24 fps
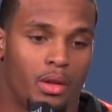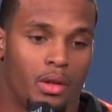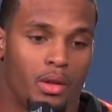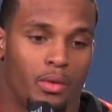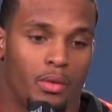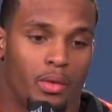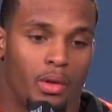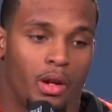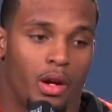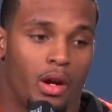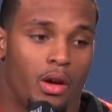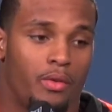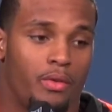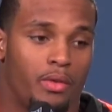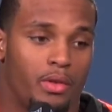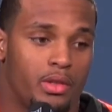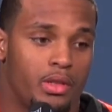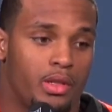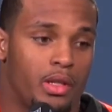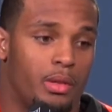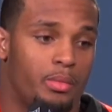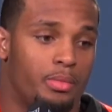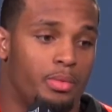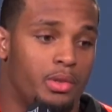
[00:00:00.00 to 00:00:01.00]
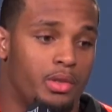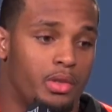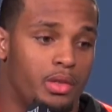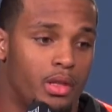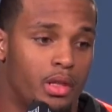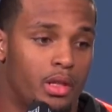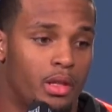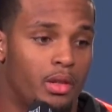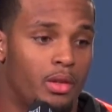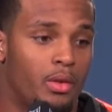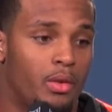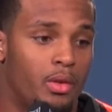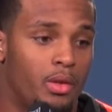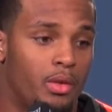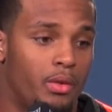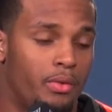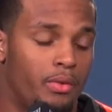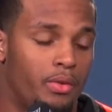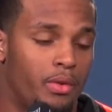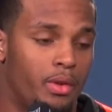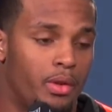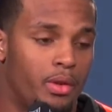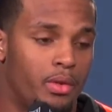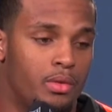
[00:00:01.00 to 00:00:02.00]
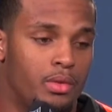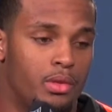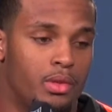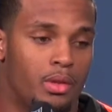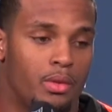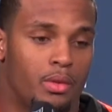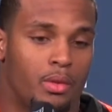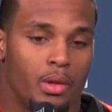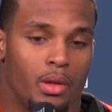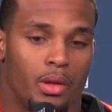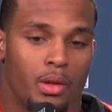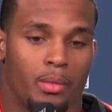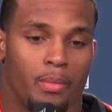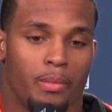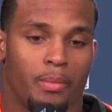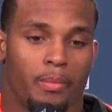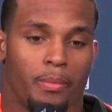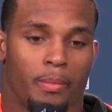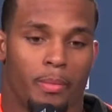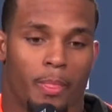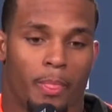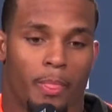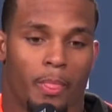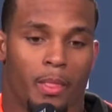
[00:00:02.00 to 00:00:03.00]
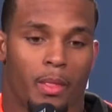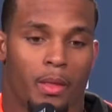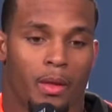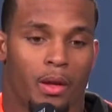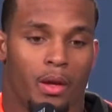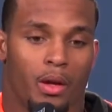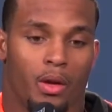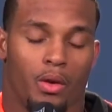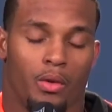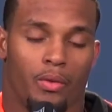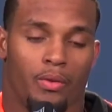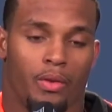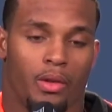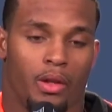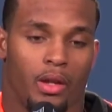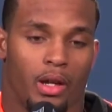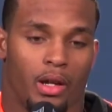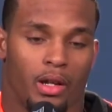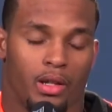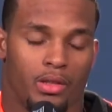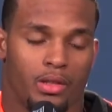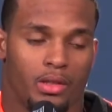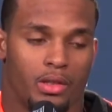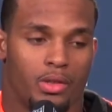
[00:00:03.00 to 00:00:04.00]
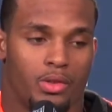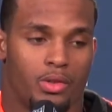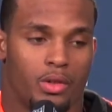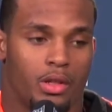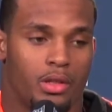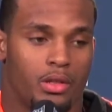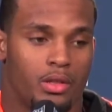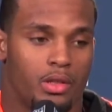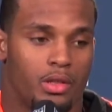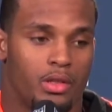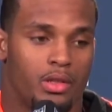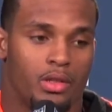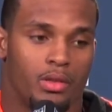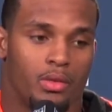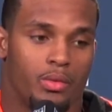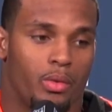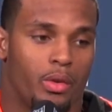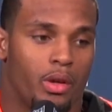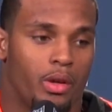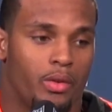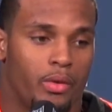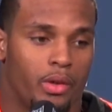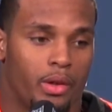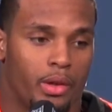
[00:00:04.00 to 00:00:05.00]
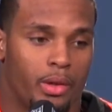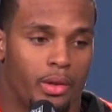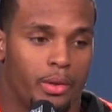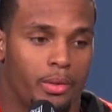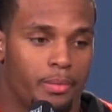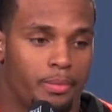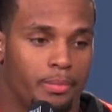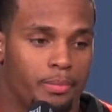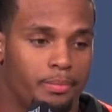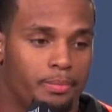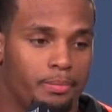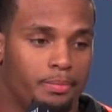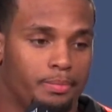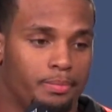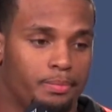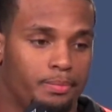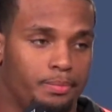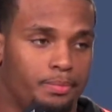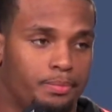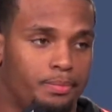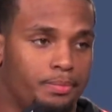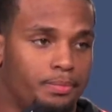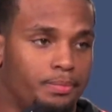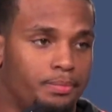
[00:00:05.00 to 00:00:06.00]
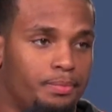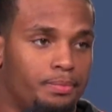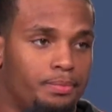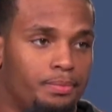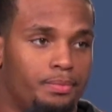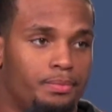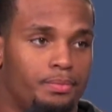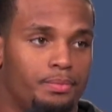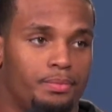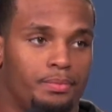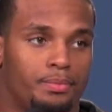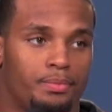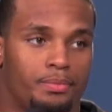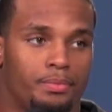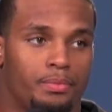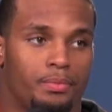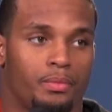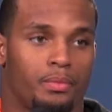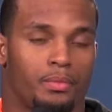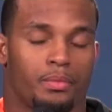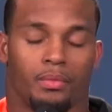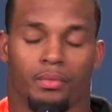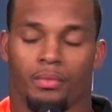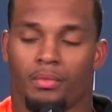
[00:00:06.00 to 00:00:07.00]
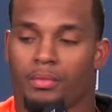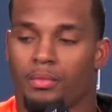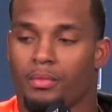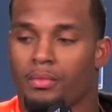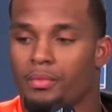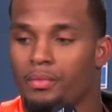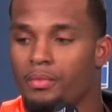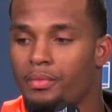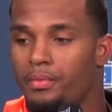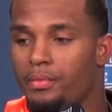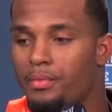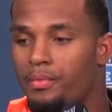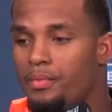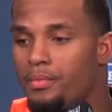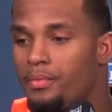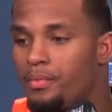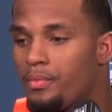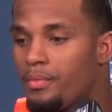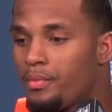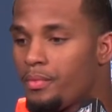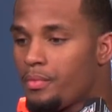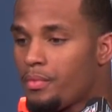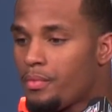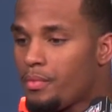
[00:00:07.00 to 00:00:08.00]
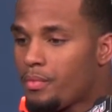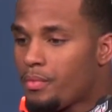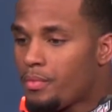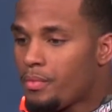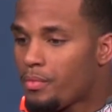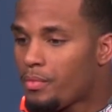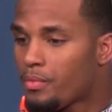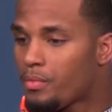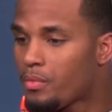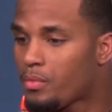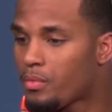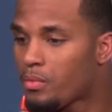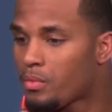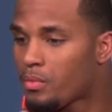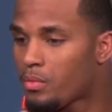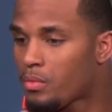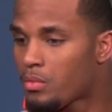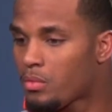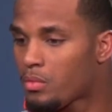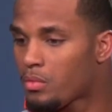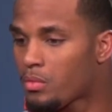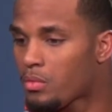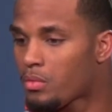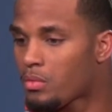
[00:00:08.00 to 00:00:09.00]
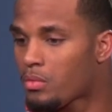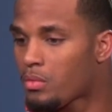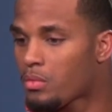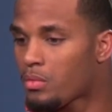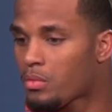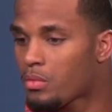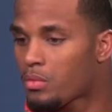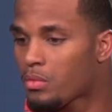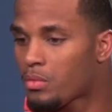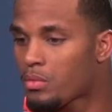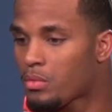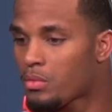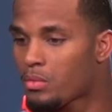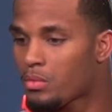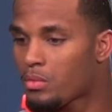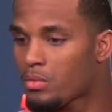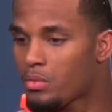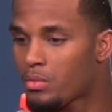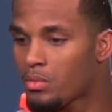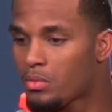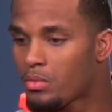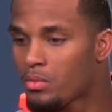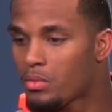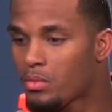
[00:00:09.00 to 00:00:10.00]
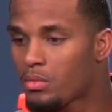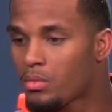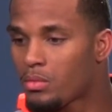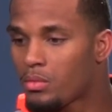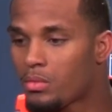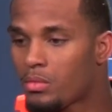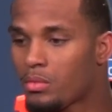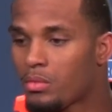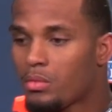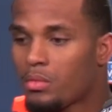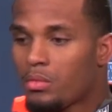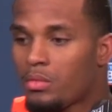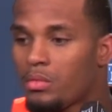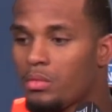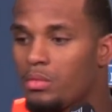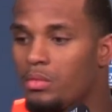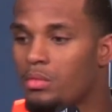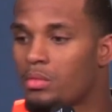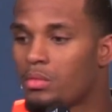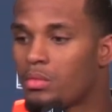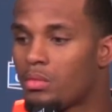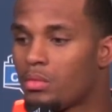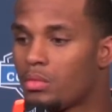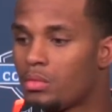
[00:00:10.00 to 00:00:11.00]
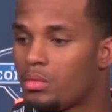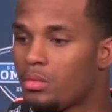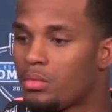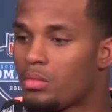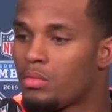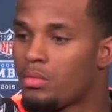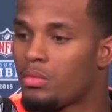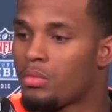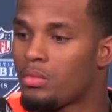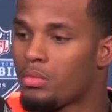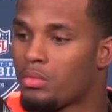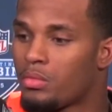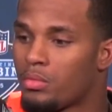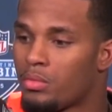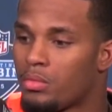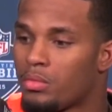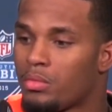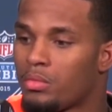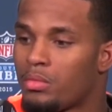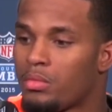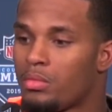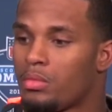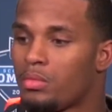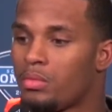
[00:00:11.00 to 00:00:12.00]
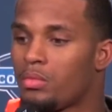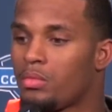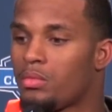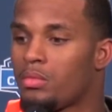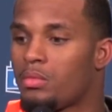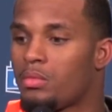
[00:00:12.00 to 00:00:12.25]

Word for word: what offense can present on the field. So um, hopefully, I can just transition to wherever I go. How much you enjoy the physical side of the game, pass protection? linebacker to protect the